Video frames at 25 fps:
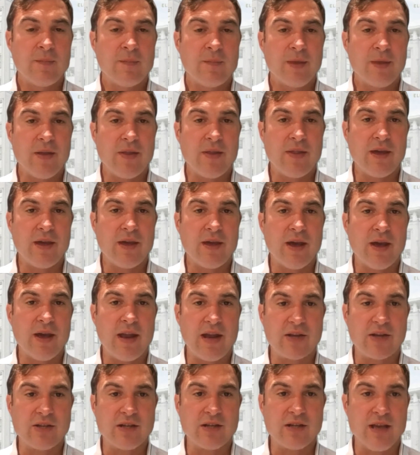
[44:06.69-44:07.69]
And
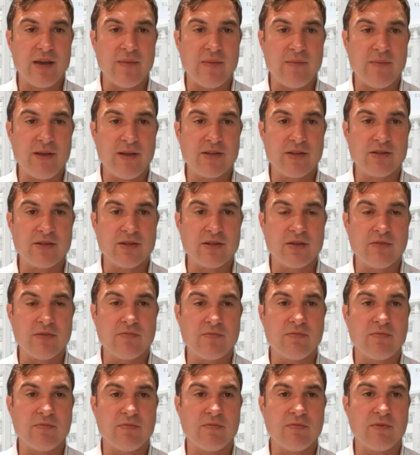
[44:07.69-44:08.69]
actually that means that
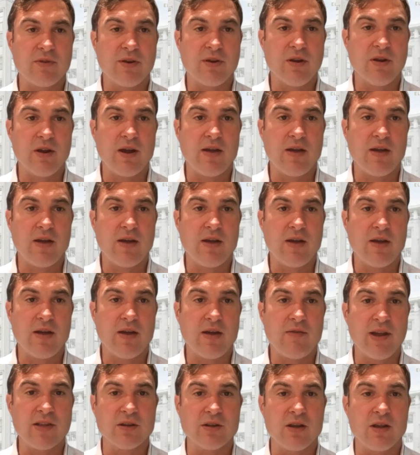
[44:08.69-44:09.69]

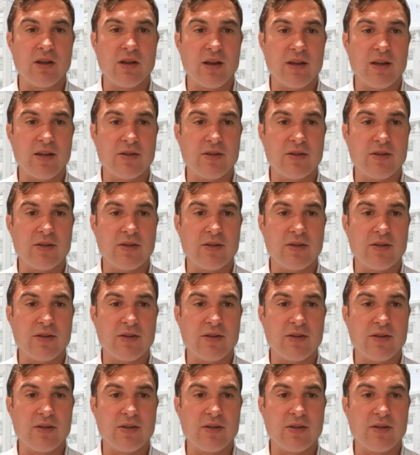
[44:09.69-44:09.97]
rents